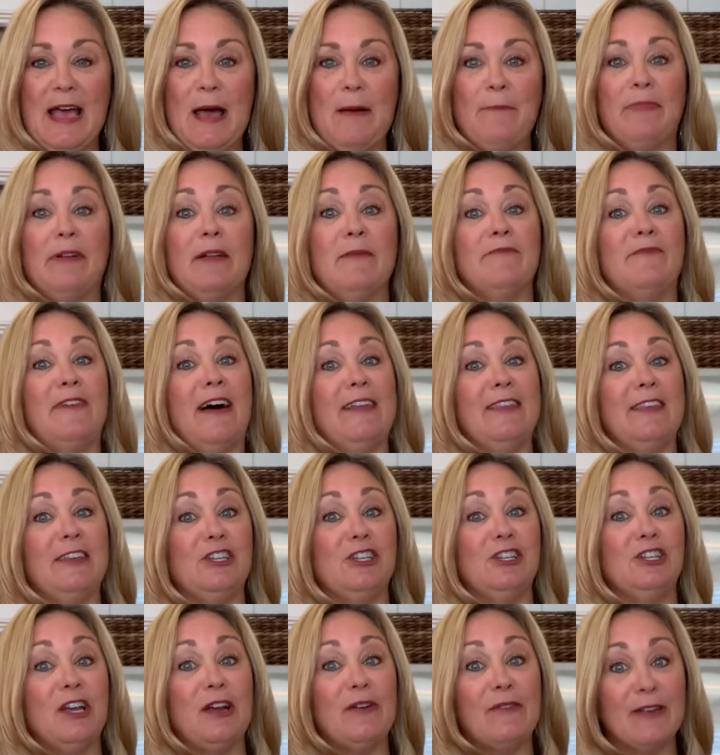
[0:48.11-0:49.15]
But I'm finally
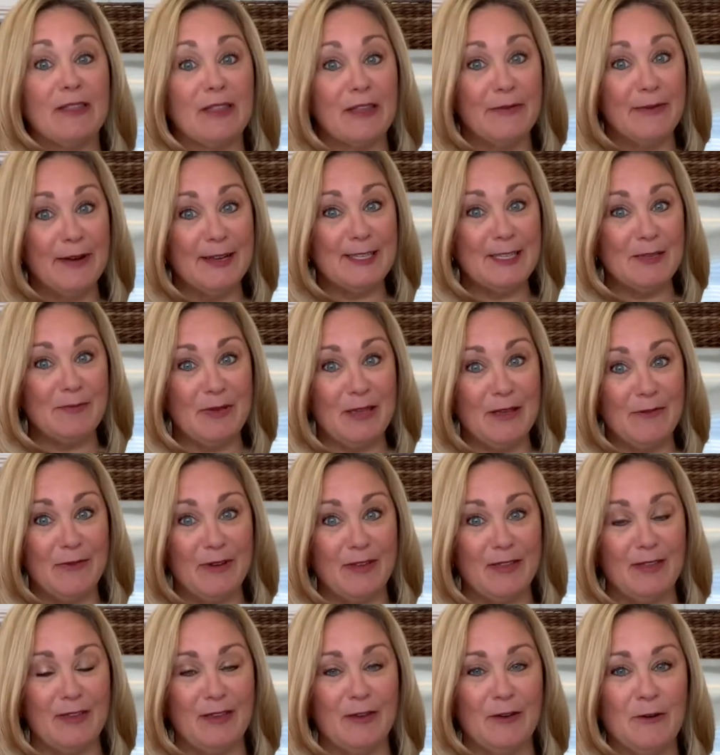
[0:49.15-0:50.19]
sharing the recipe
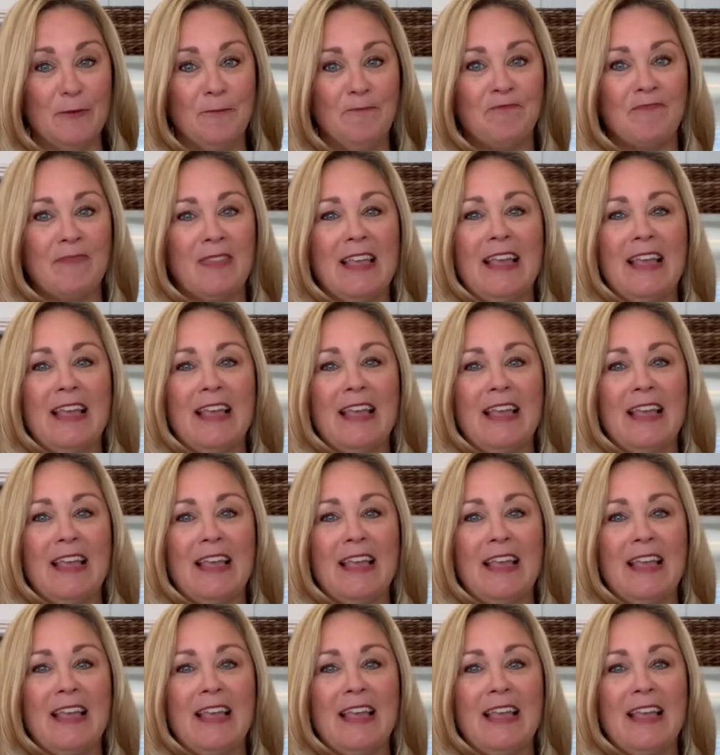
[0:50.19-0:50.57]
with you.